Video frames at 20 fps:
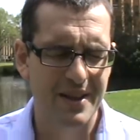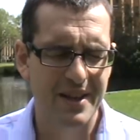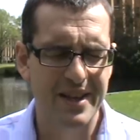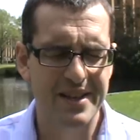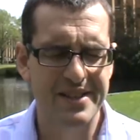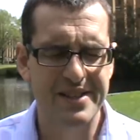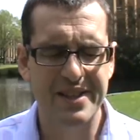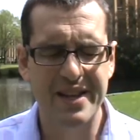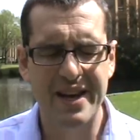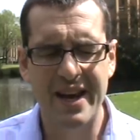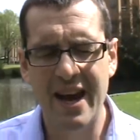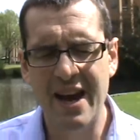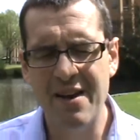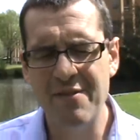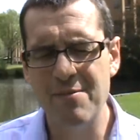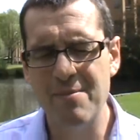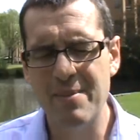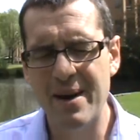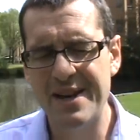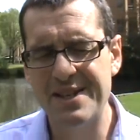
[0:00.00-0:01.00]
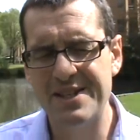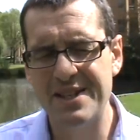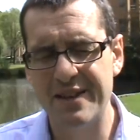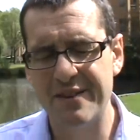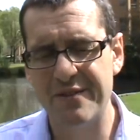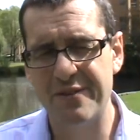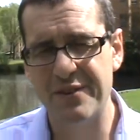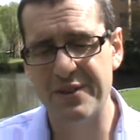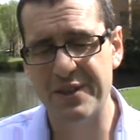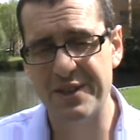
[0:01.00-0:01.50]
is that they have magic
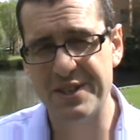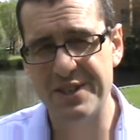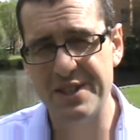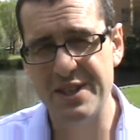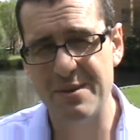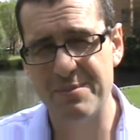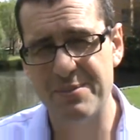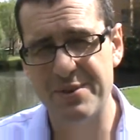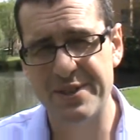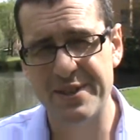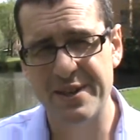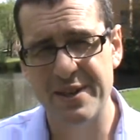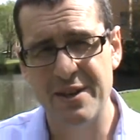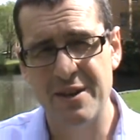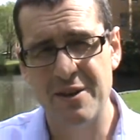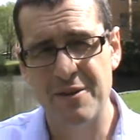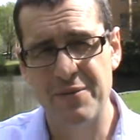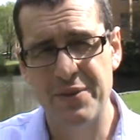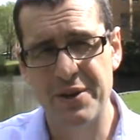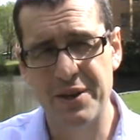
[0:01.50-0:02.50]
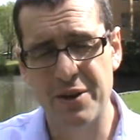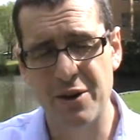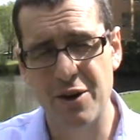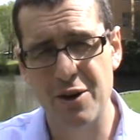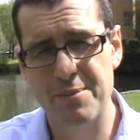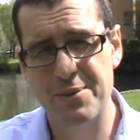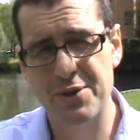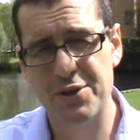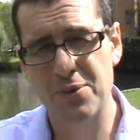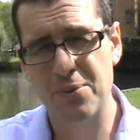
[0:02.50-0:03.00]
for the ships that go
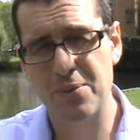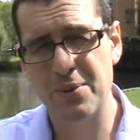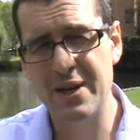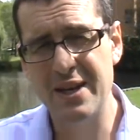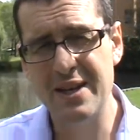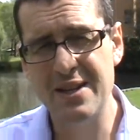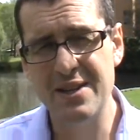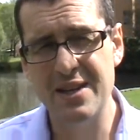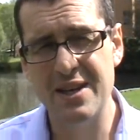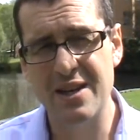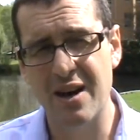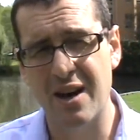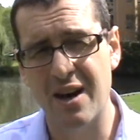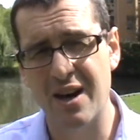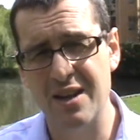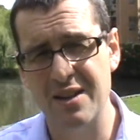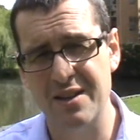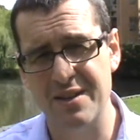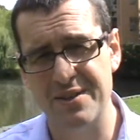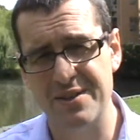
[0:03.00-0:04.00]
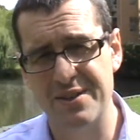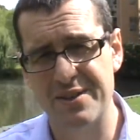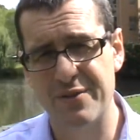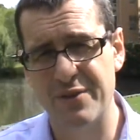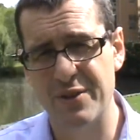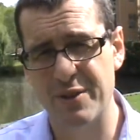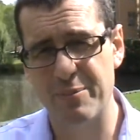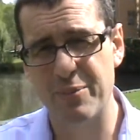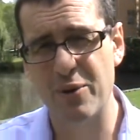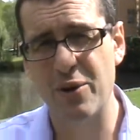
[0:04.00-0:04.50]
between the islands,
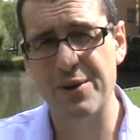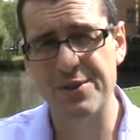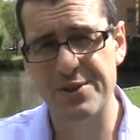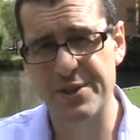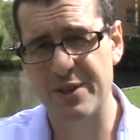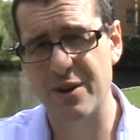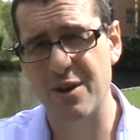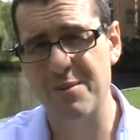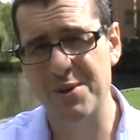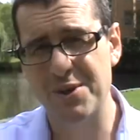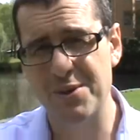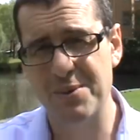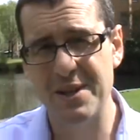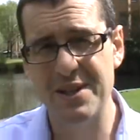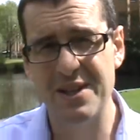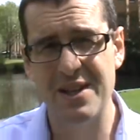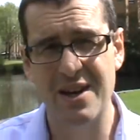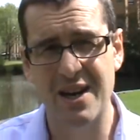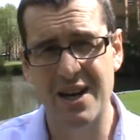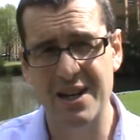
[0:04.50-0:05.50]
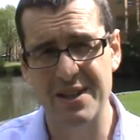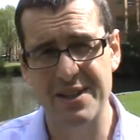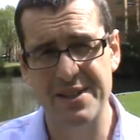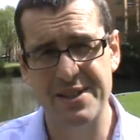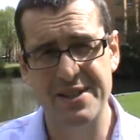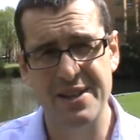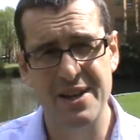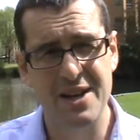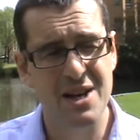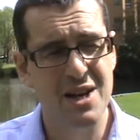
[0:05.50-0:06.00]
for the boats that go between the
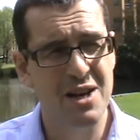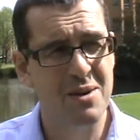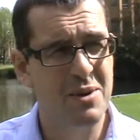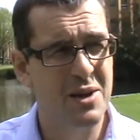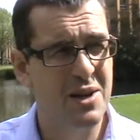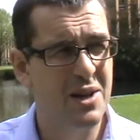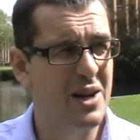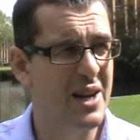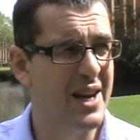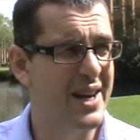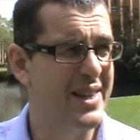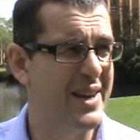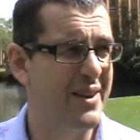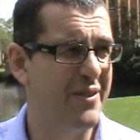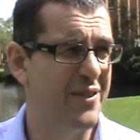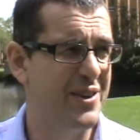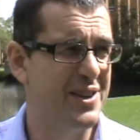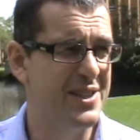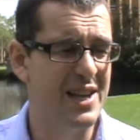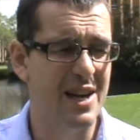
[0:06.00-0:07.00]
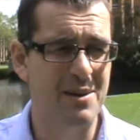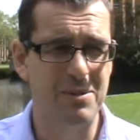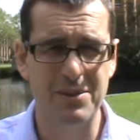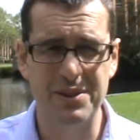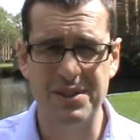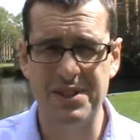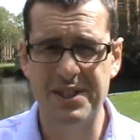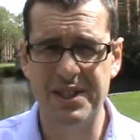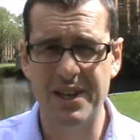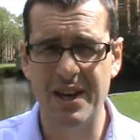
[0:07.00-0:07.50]
islands, and that, for example,
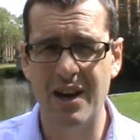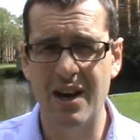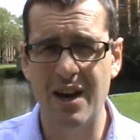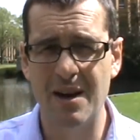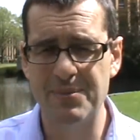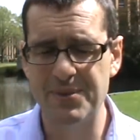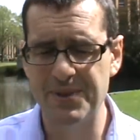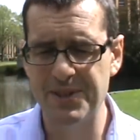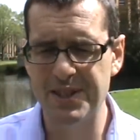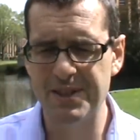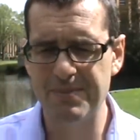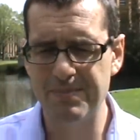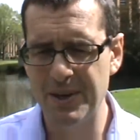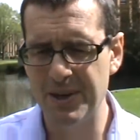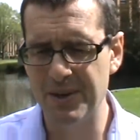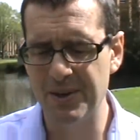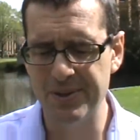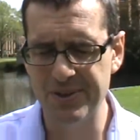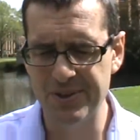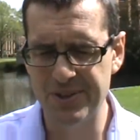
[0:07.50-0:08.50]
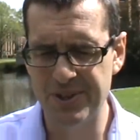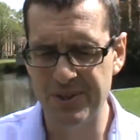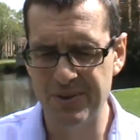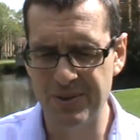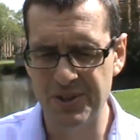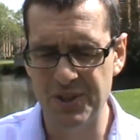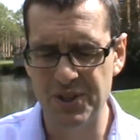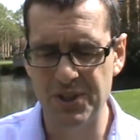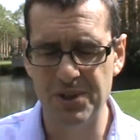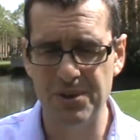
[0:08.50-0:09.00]
is charms and spells to
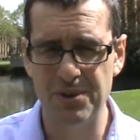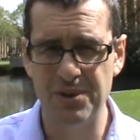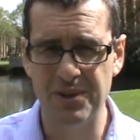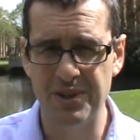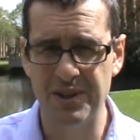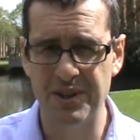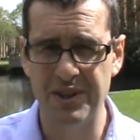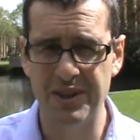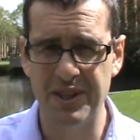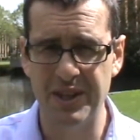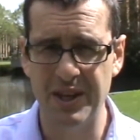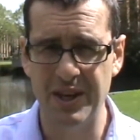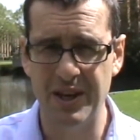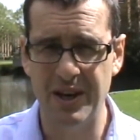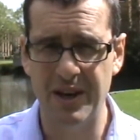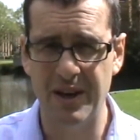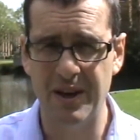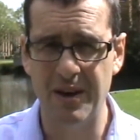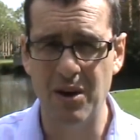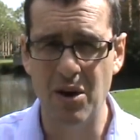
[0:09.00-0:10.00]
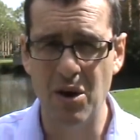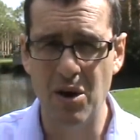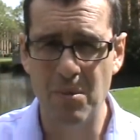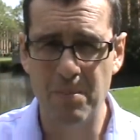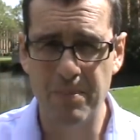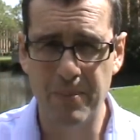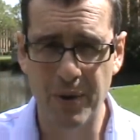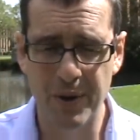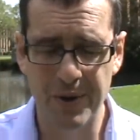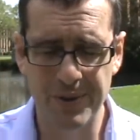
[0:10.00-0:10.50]
ensure that the
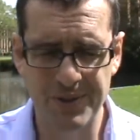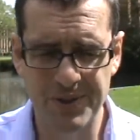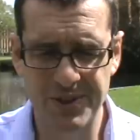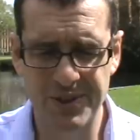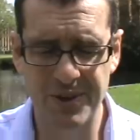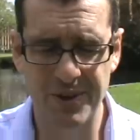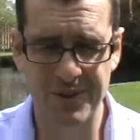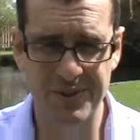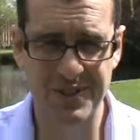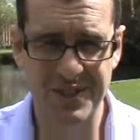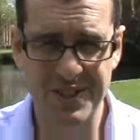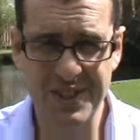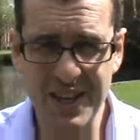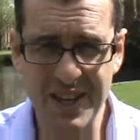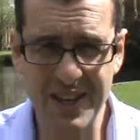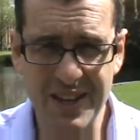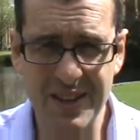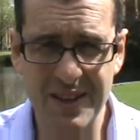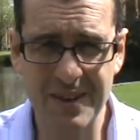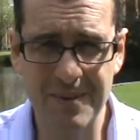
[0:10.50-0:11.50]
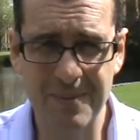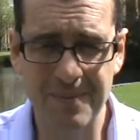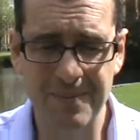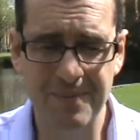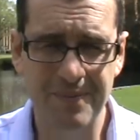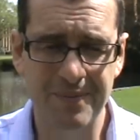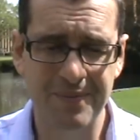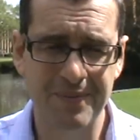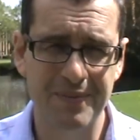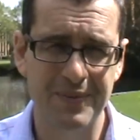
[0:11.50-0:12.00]
boats don't sink
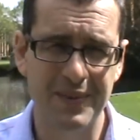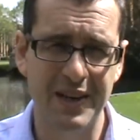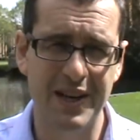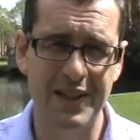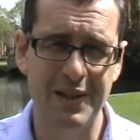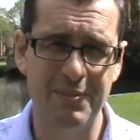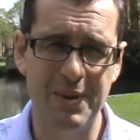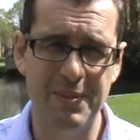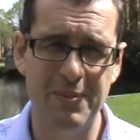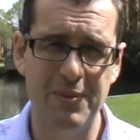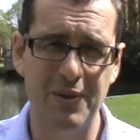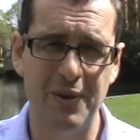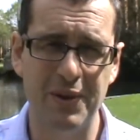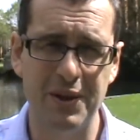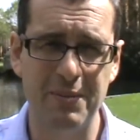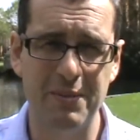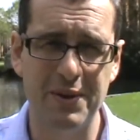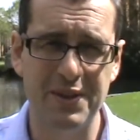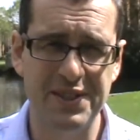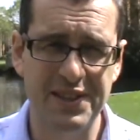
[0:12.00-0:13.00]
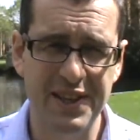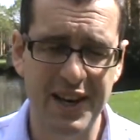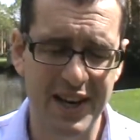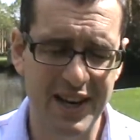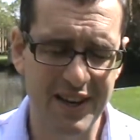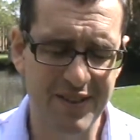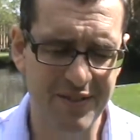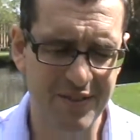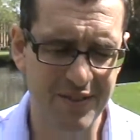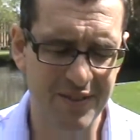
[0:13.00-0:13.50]
and the people on them are safe.